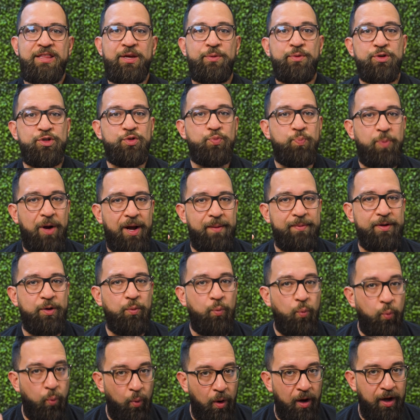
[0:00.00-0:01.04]
there was probably
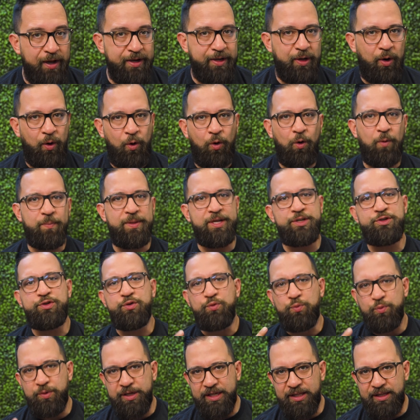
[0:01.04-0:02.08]
one home that you
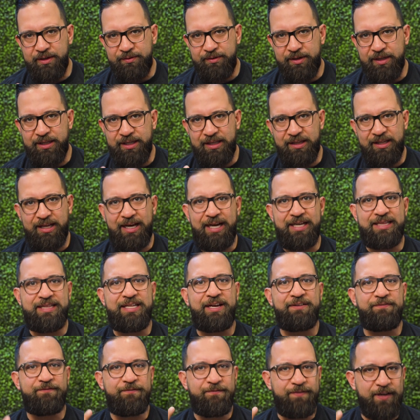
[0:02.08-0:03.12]
really liked
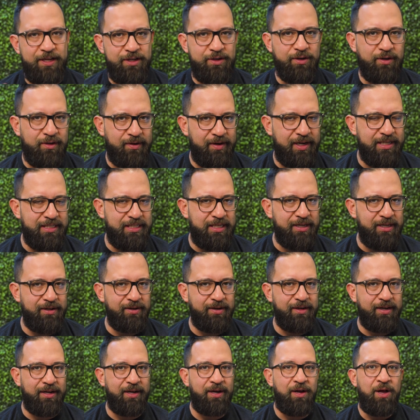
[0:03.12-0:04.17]
that fit your
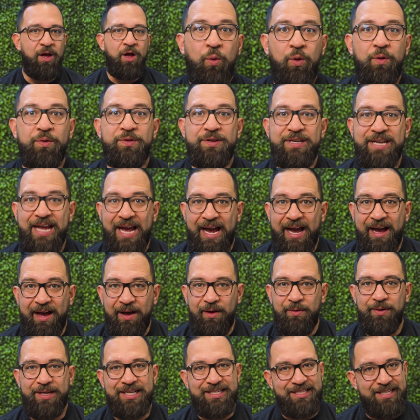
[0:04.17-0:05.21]
criteria. Well,
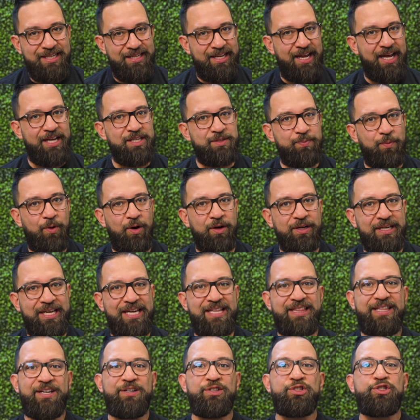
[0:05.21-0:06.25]
now in today's
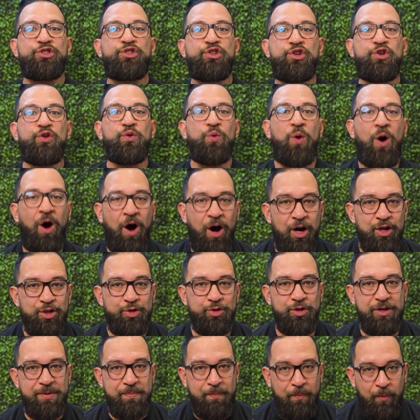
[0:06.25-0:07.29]
market, there's
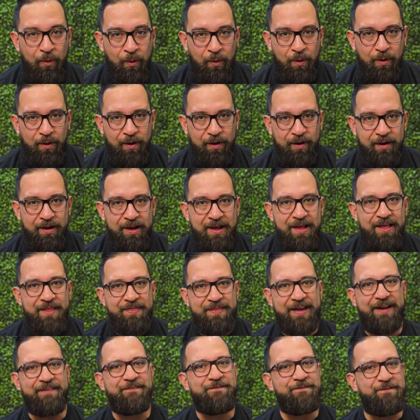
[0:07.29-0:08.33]
200 more
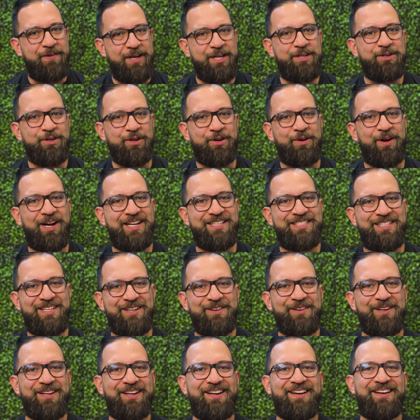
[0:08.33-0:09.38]
that fit your
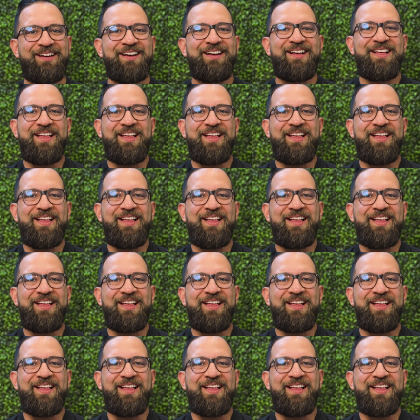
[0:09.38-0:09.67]
criteria